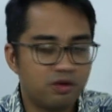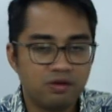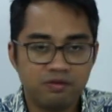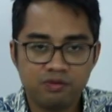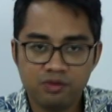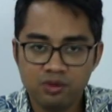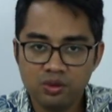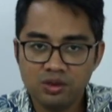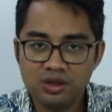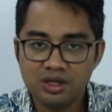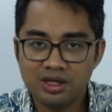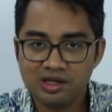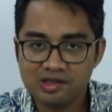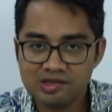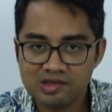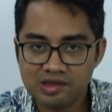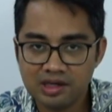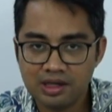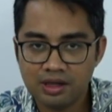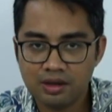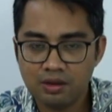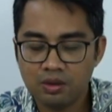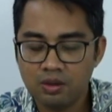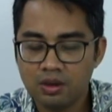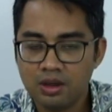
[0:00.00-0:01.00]
for a few years
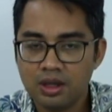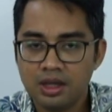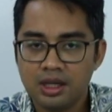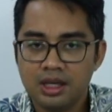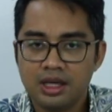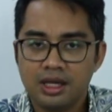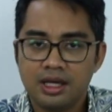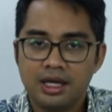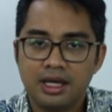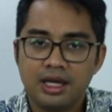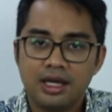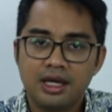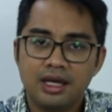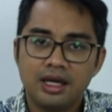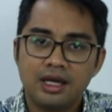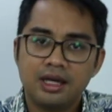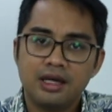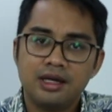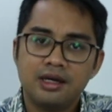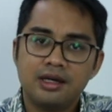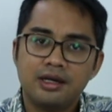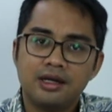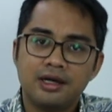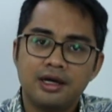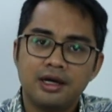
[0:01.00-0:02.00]
now.
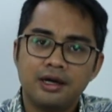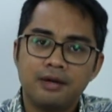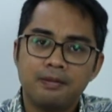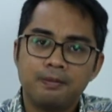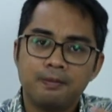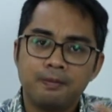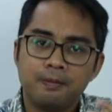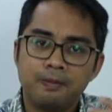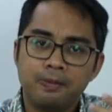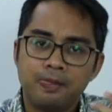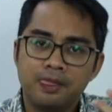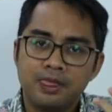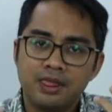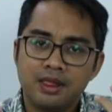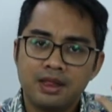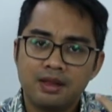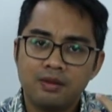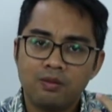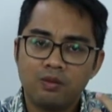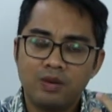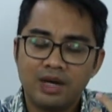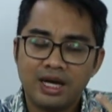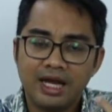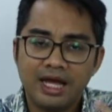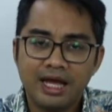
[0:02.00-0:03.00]
And
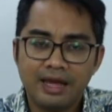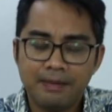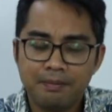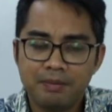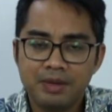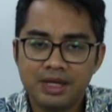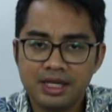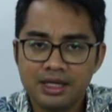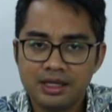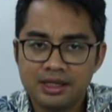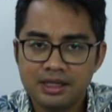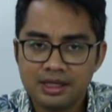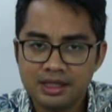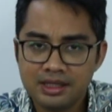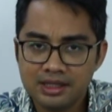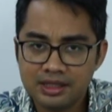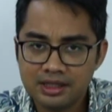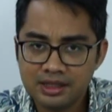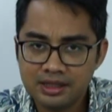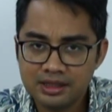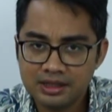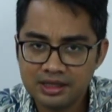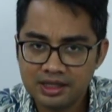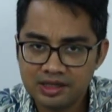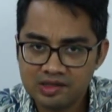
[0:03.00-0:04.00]
what happened
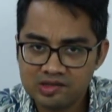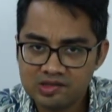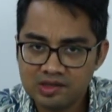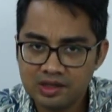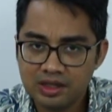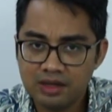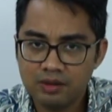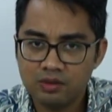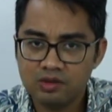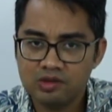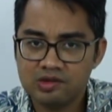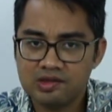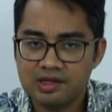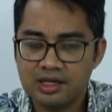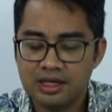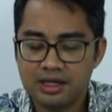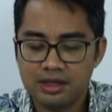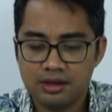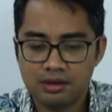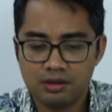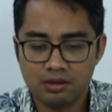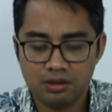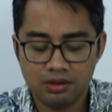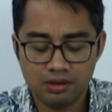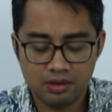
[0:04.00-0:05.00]
yesterday was
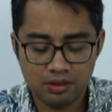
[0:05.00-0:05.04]
that